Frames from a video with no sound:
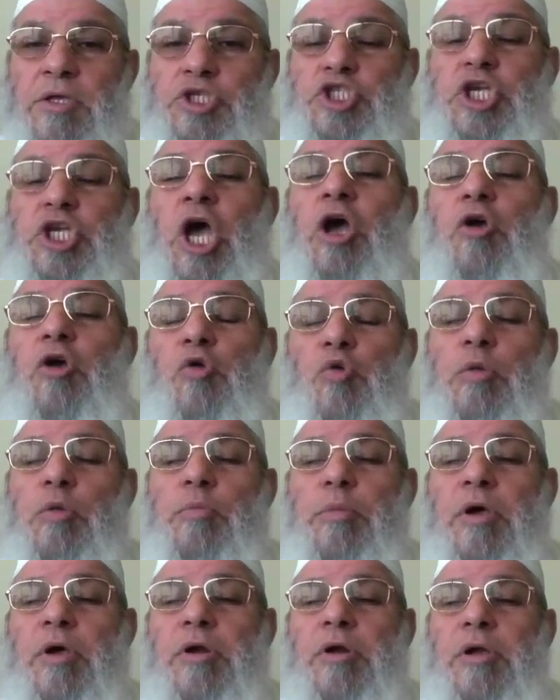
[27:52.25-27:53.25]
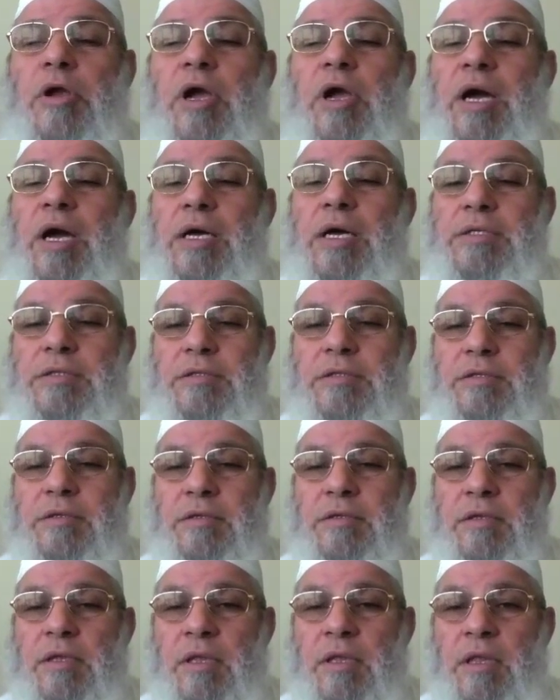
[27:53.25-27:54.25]
Shahrul Barakat,
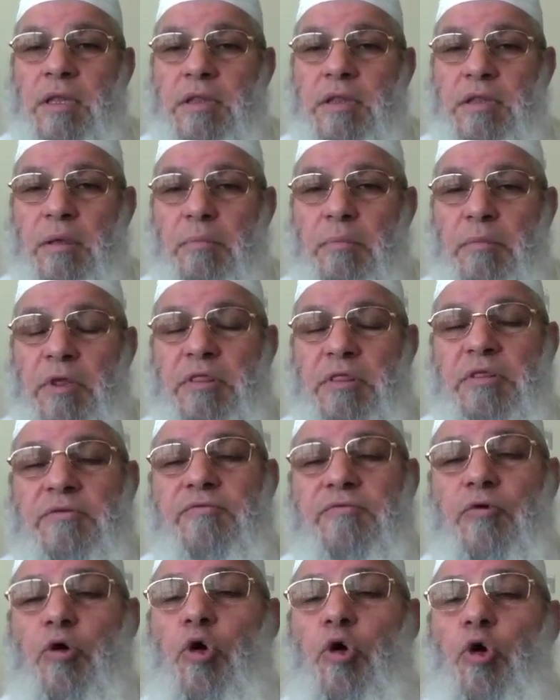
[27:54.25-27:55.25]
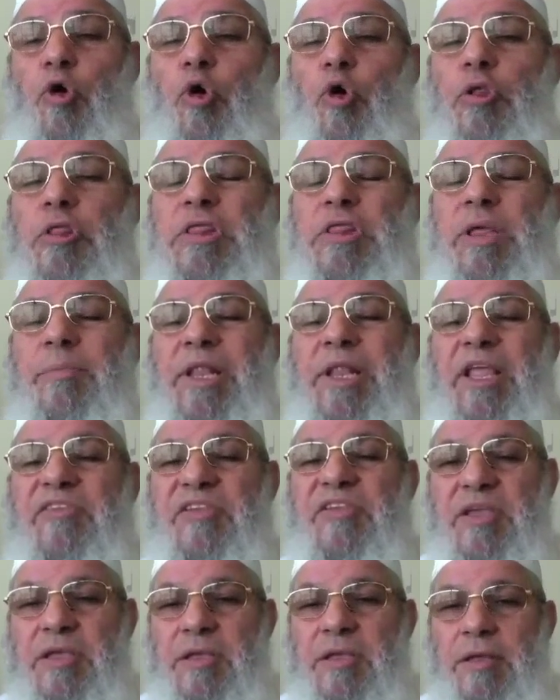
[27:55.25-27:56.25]
the month of all the
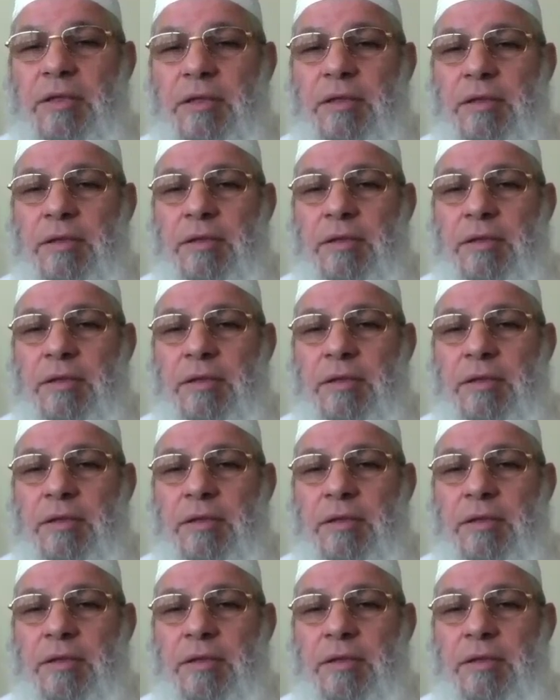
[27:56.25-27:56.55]
blessing.